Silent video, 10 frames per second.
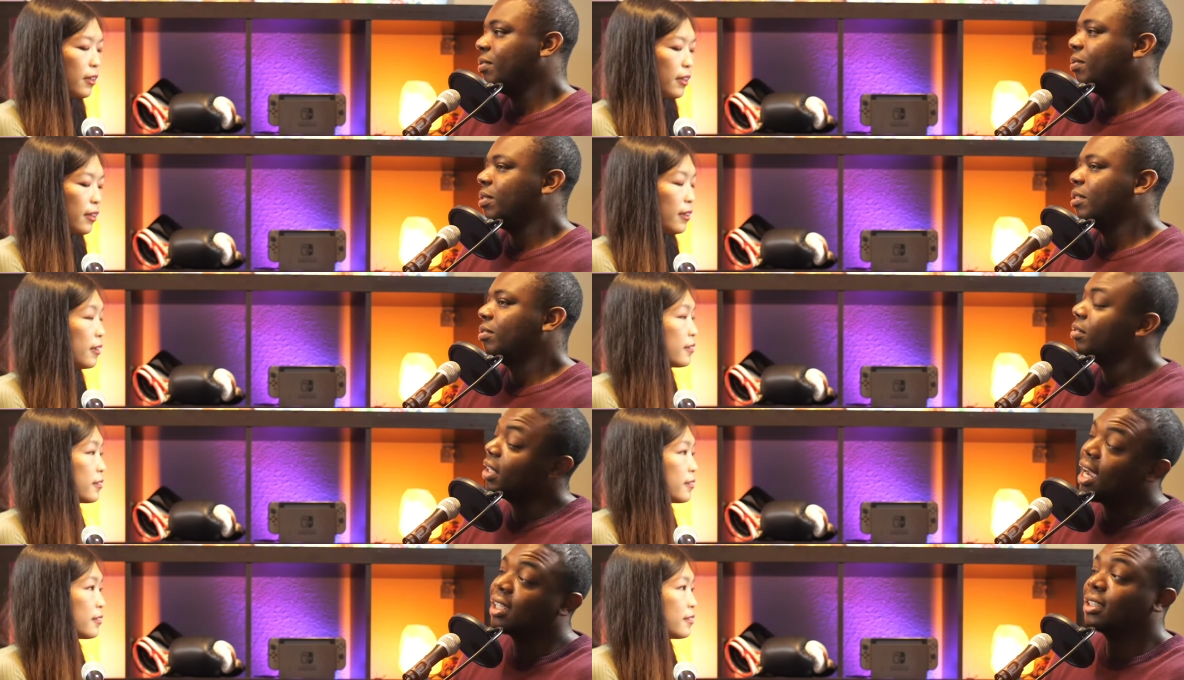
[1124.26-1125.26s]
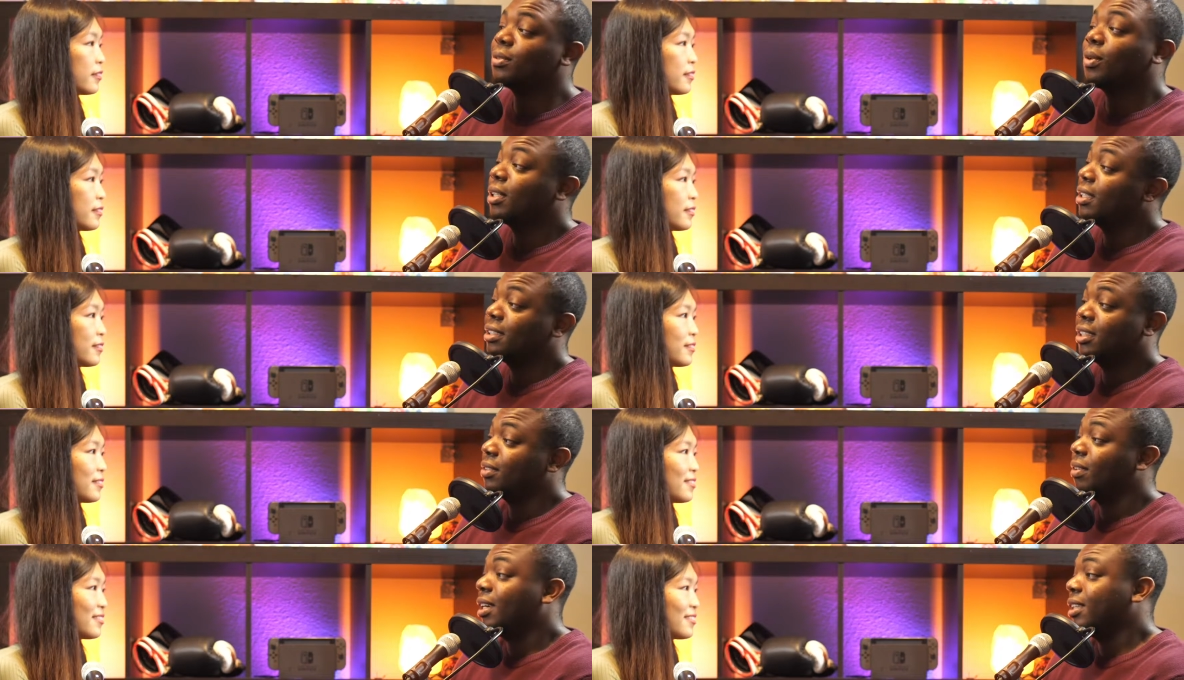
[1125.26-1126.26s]
Speaker 1: if, if if React is working
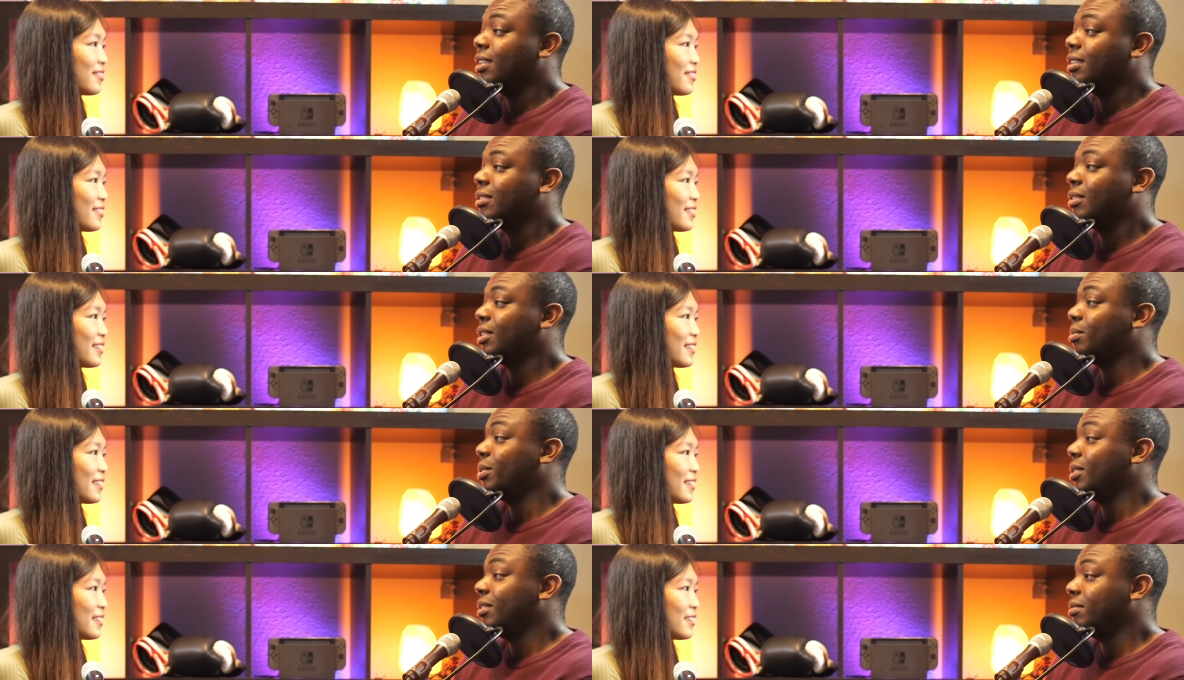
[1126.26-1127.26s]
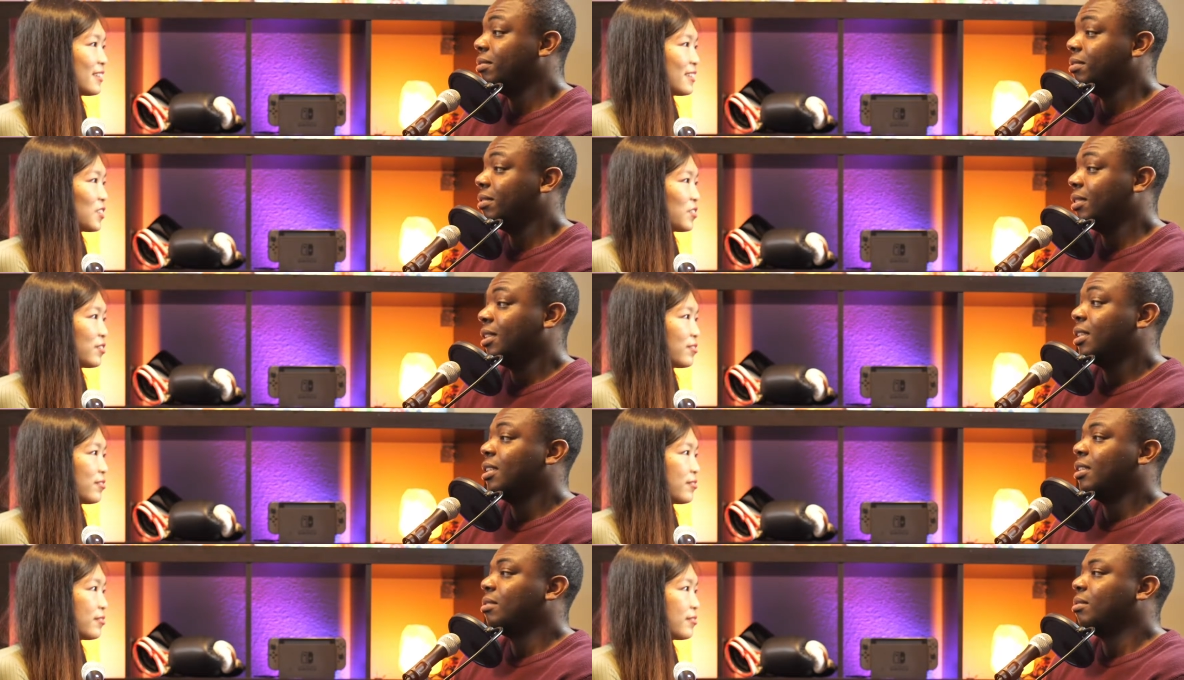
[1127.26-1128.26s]
just fine, what's the point of
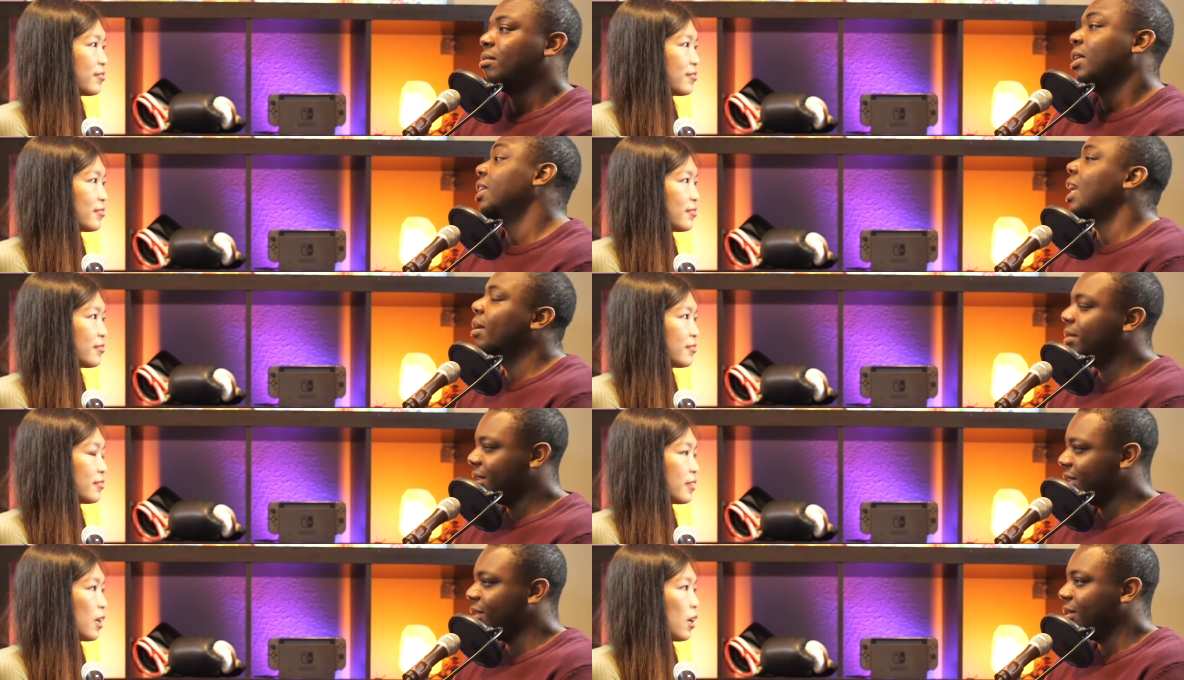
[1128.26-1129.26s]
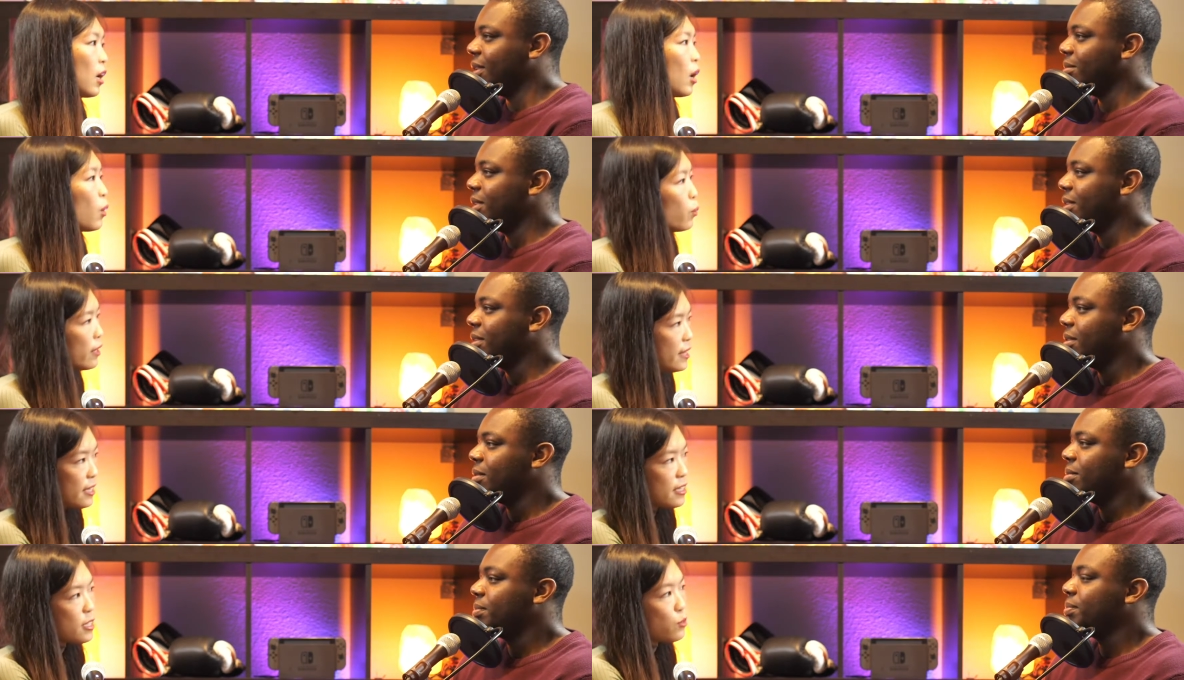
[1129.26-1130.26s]
readapting? Do you know what I mean? Well, the
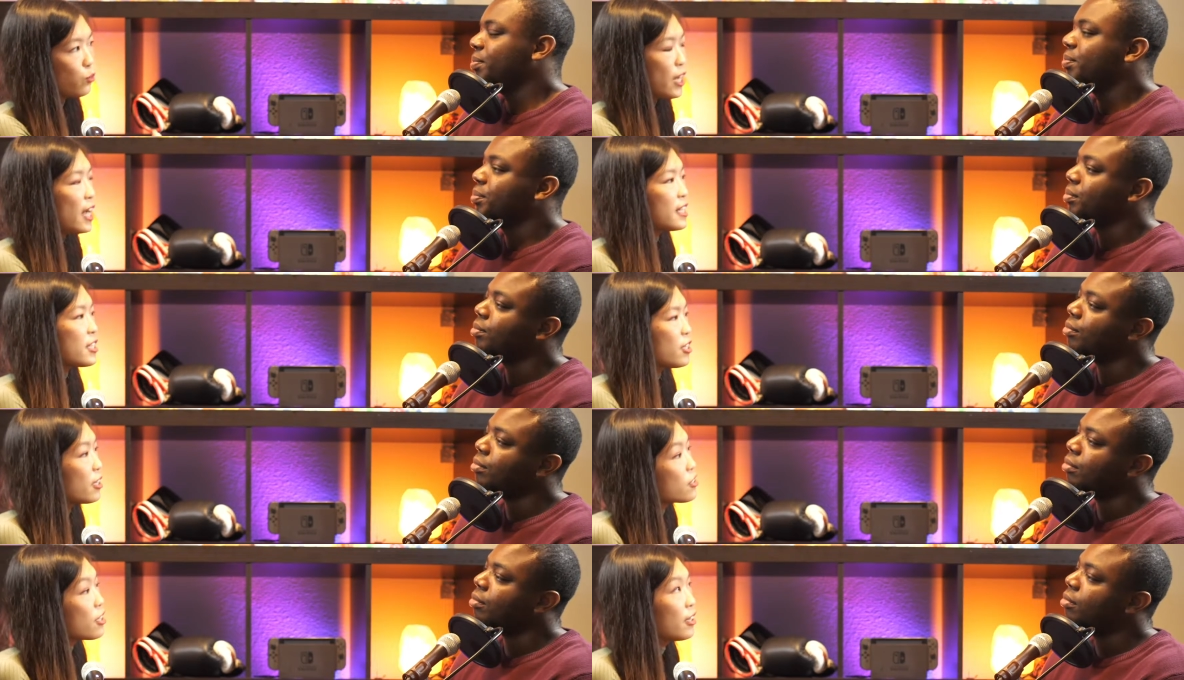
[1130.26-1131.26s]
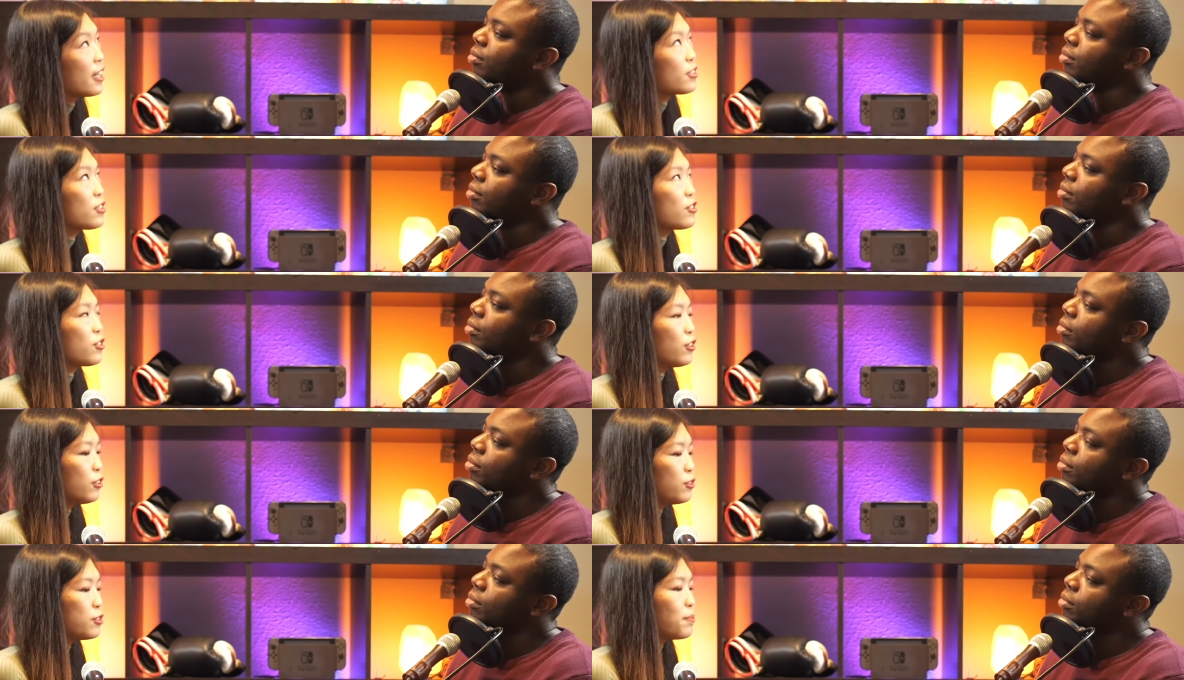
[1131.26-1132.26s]
Speaker 2: thing is, React has has such a
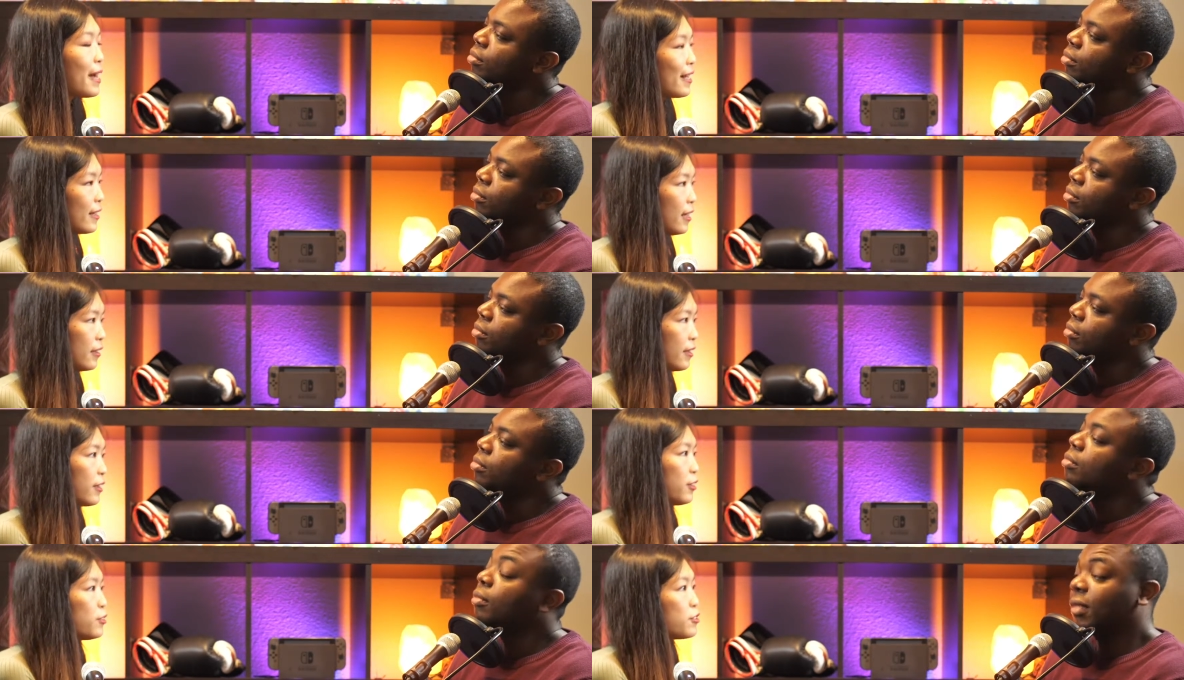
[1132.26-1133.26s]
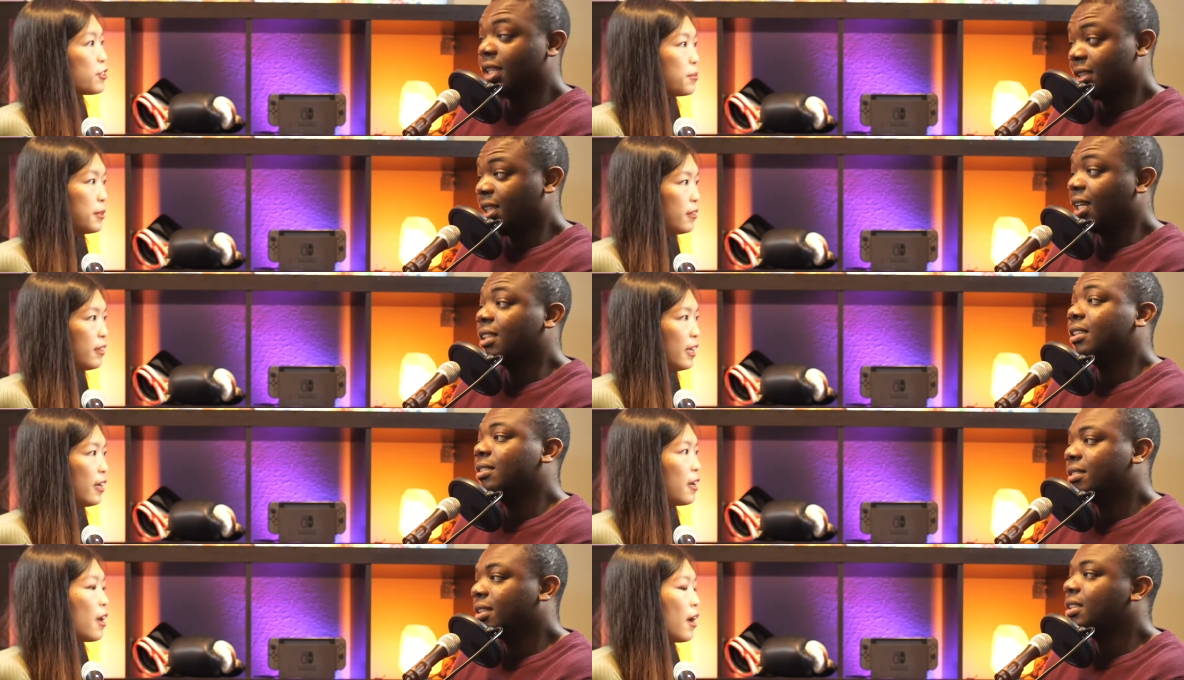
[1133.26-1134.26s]
huge backing, like a huge
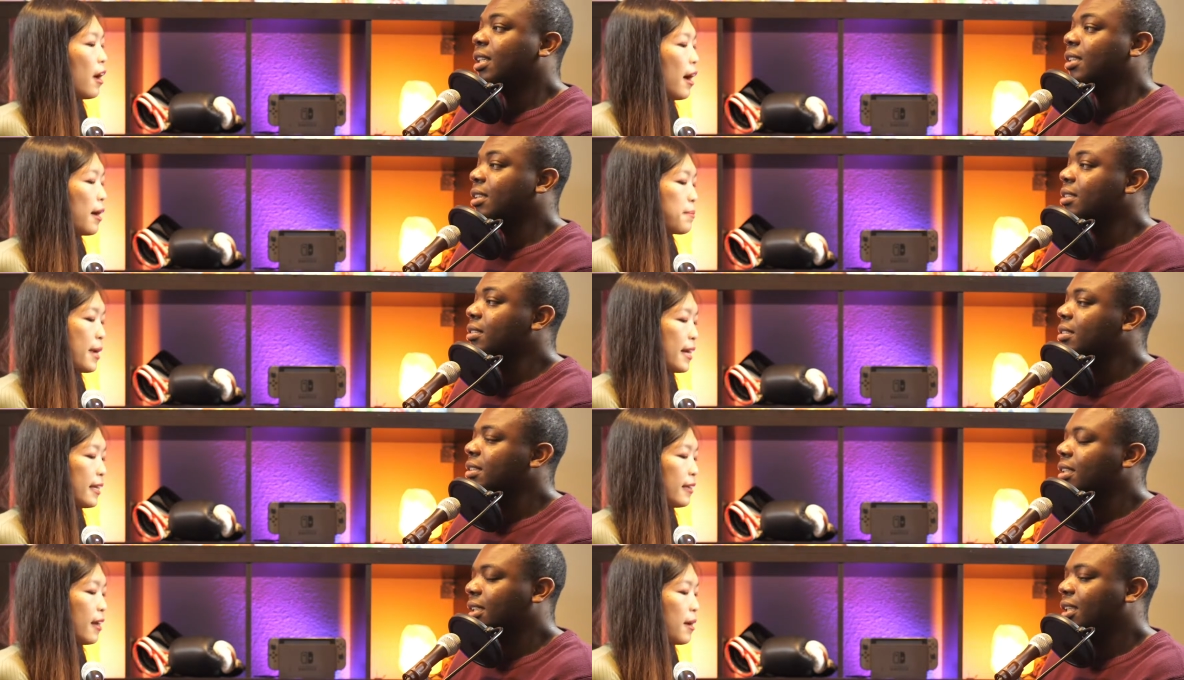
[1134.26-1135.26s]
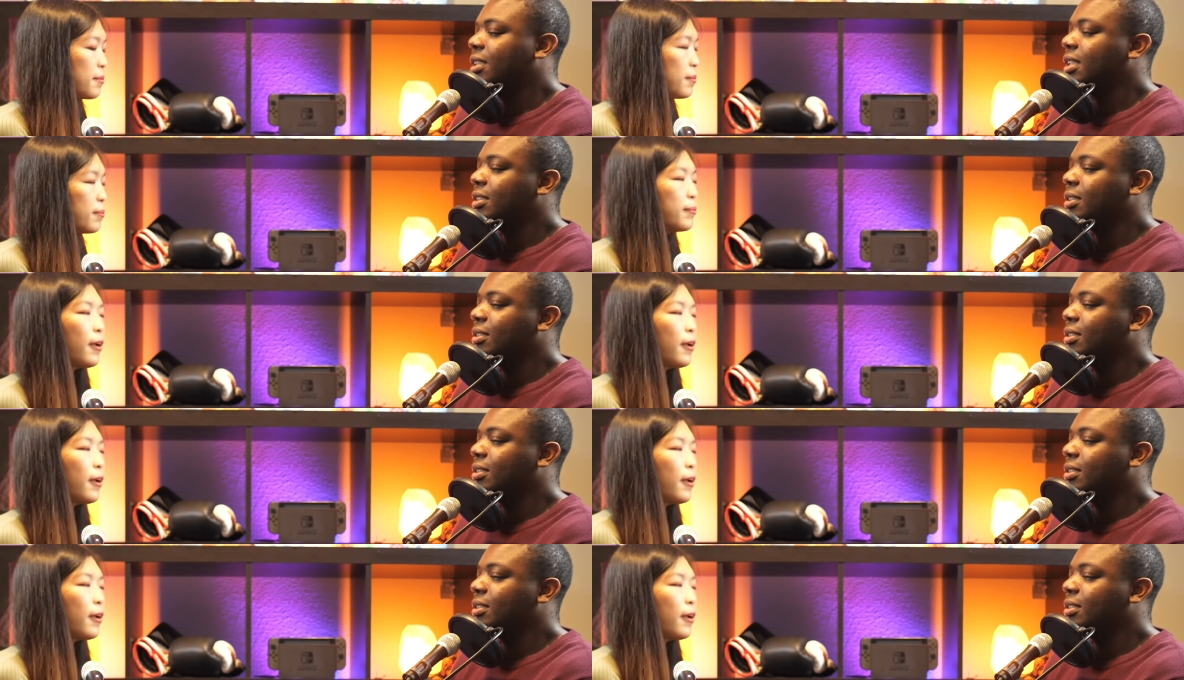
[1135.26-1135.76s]
exactly exactly um, backing it up. That's